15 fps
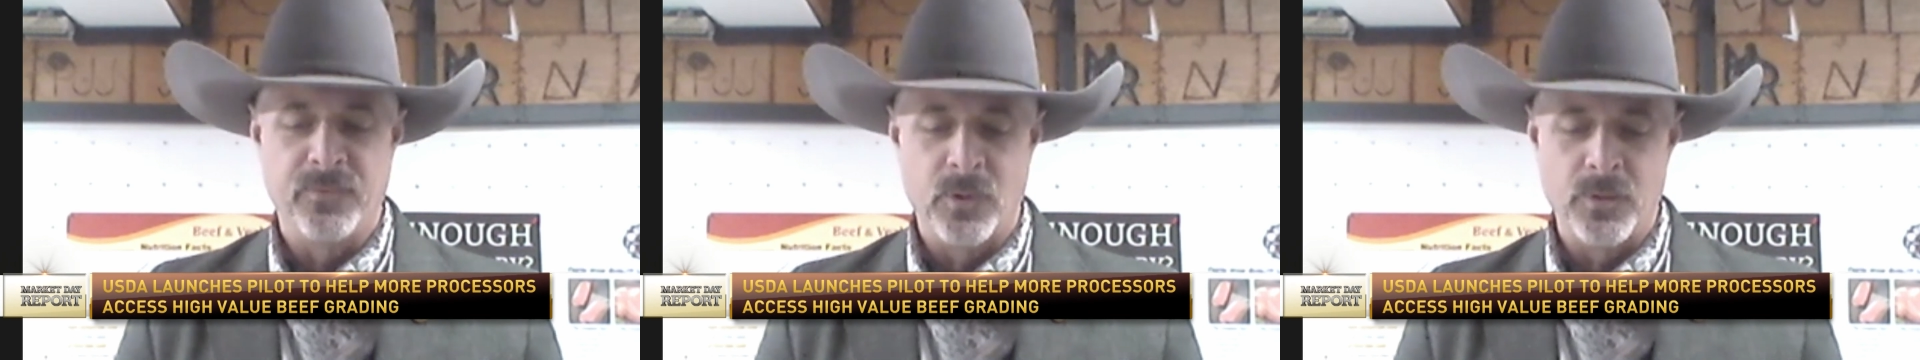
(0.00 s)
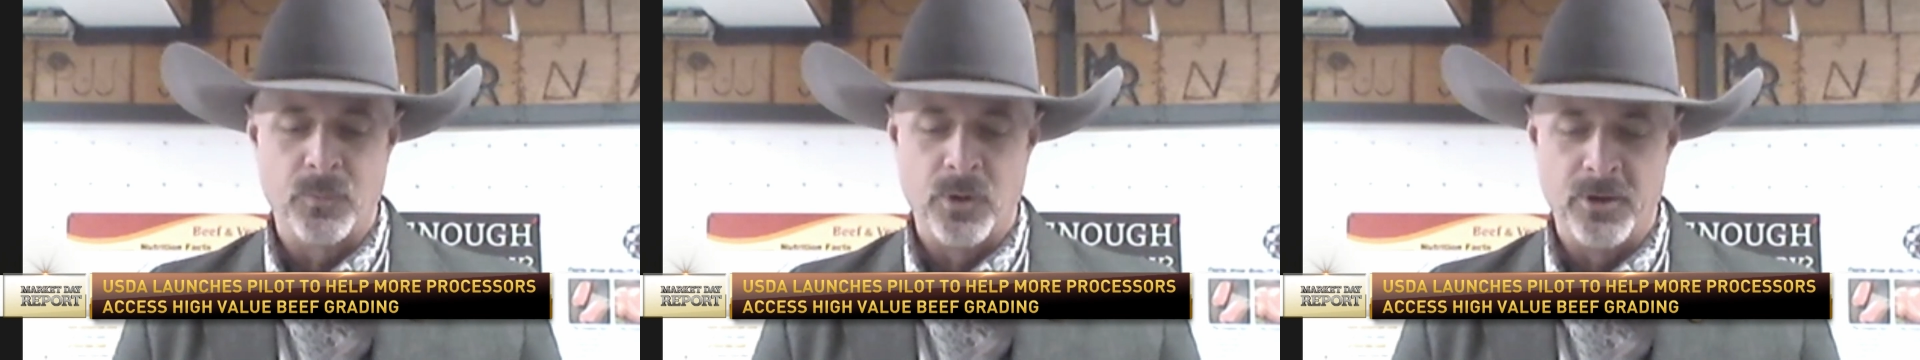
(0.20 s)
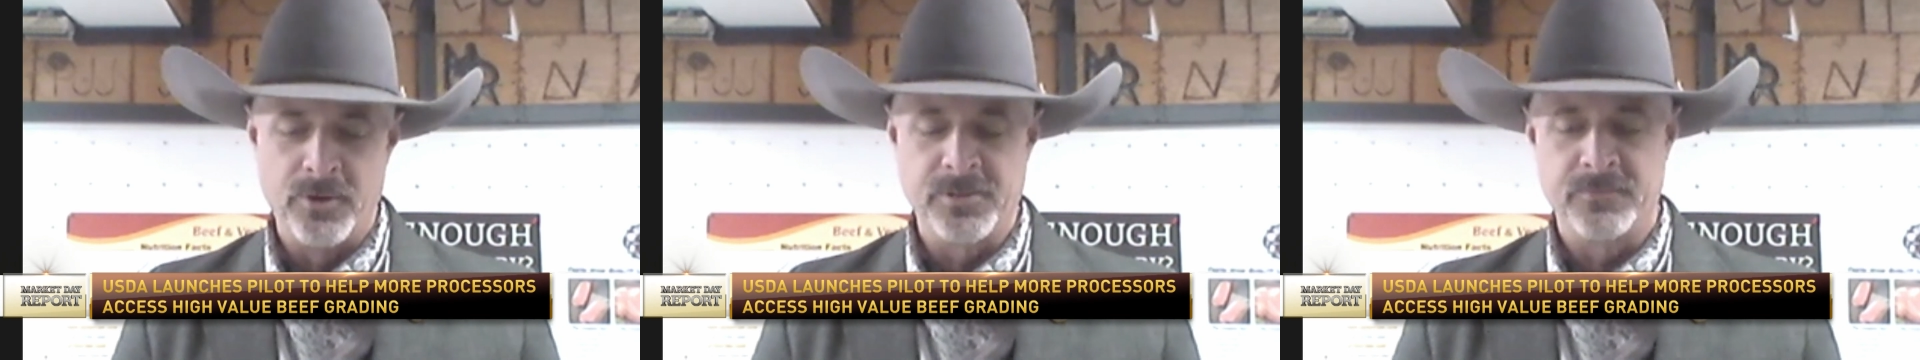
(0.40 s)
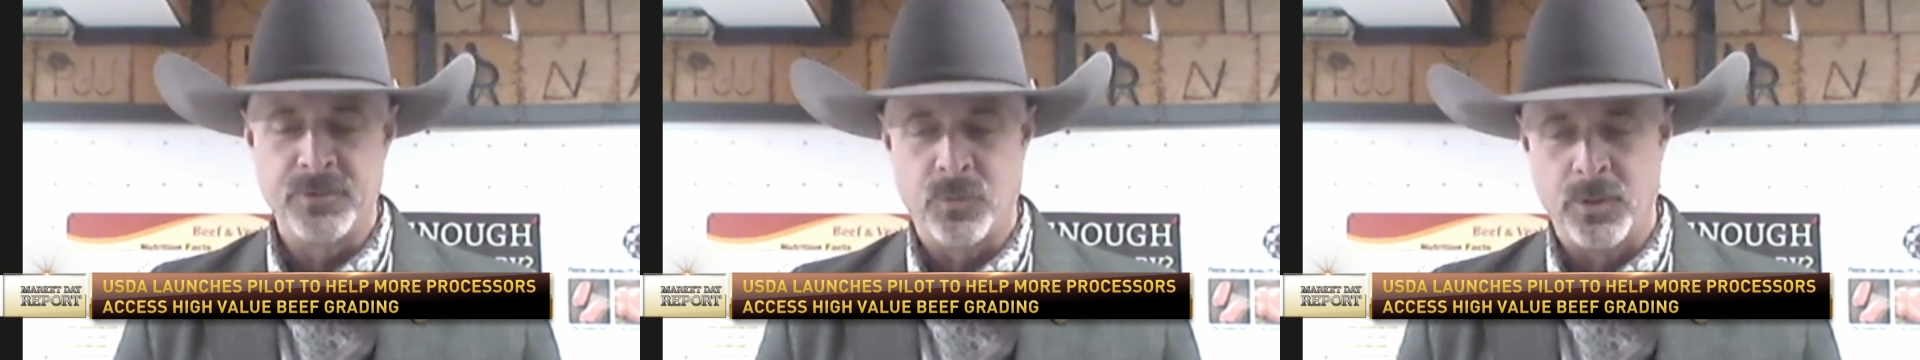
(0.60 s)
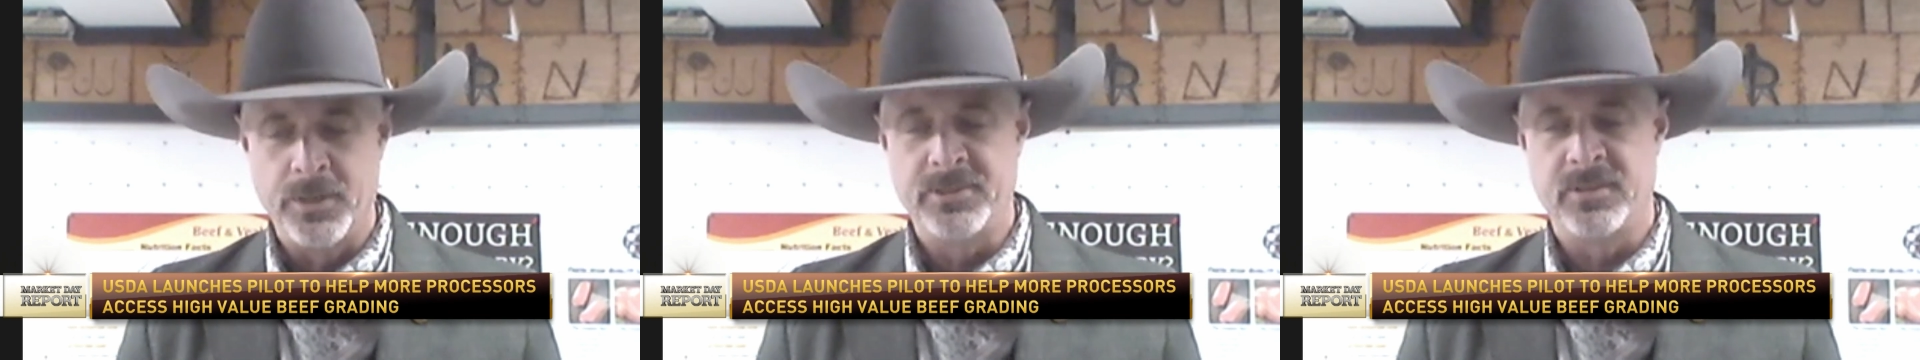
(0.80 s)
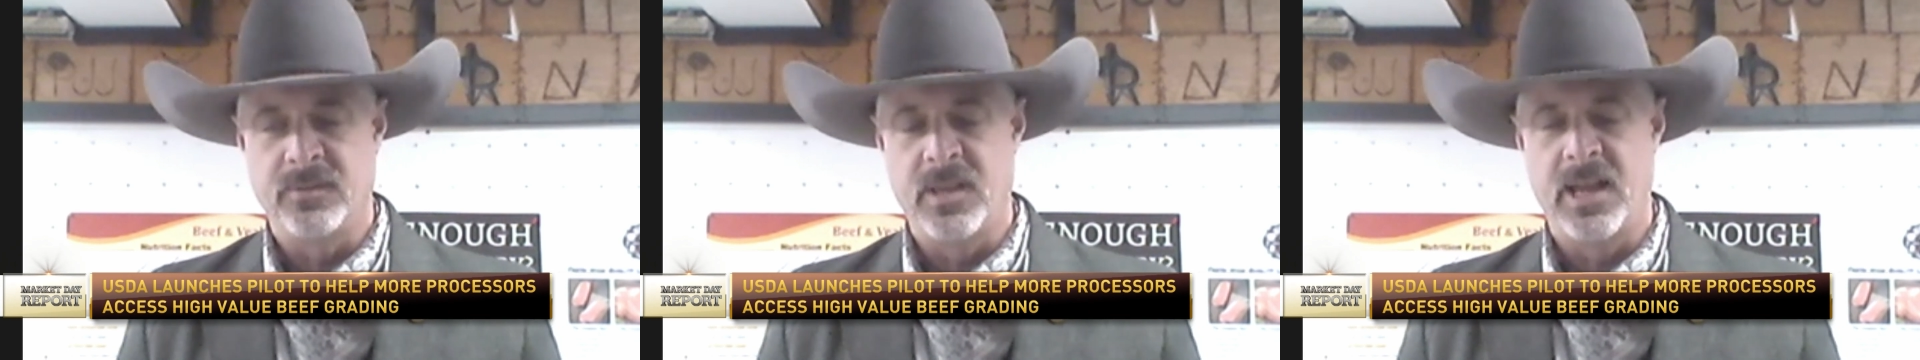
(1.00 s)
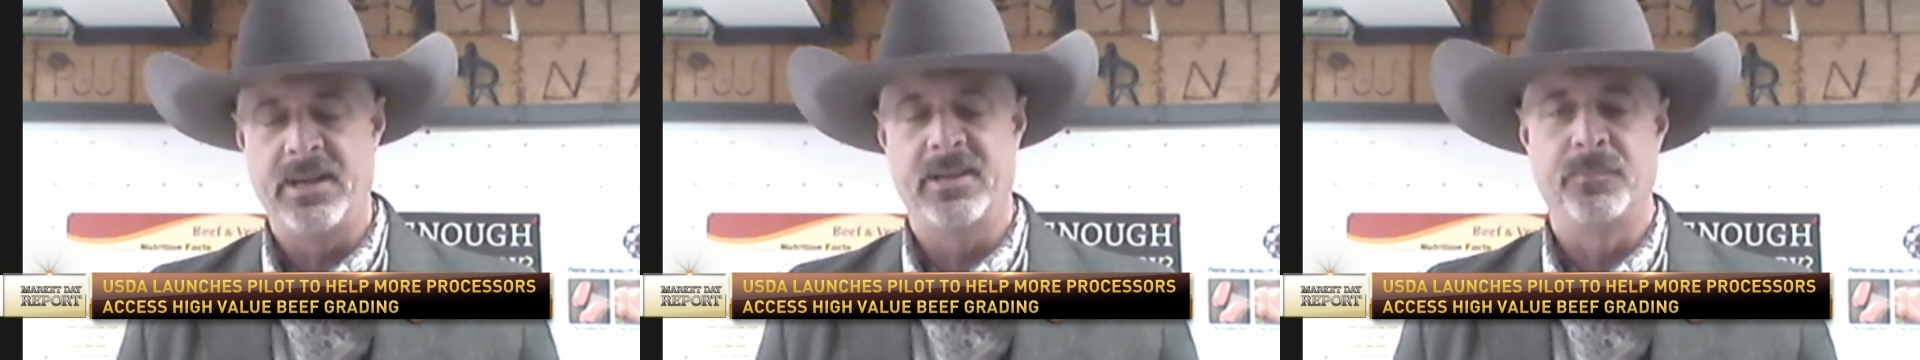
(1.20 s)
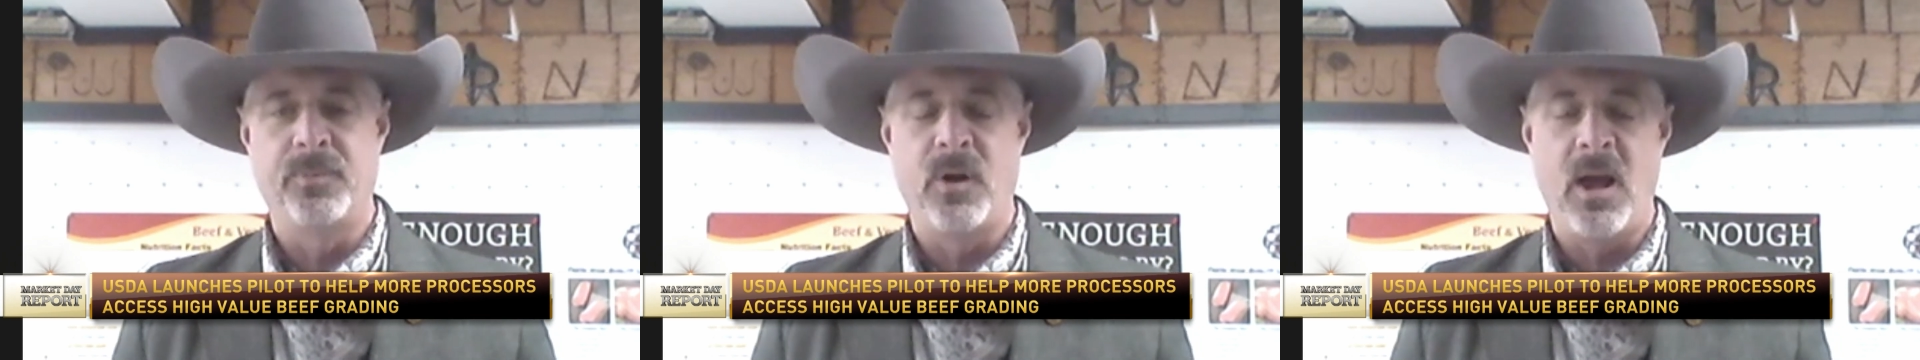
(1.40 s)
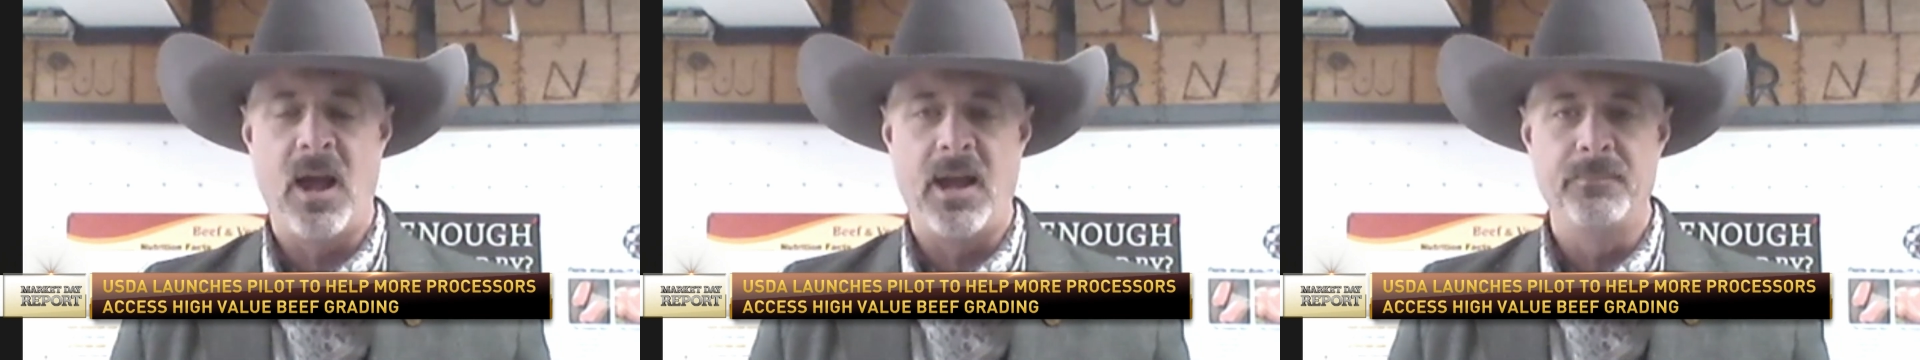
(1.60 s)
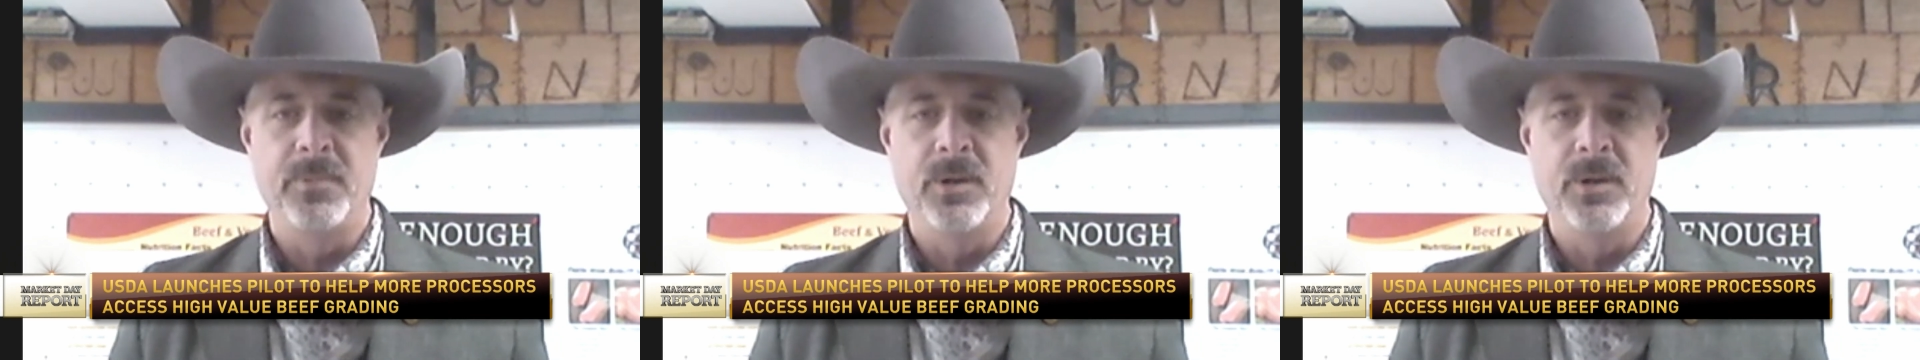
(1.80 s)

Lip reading: for the words of choice, select, and prime,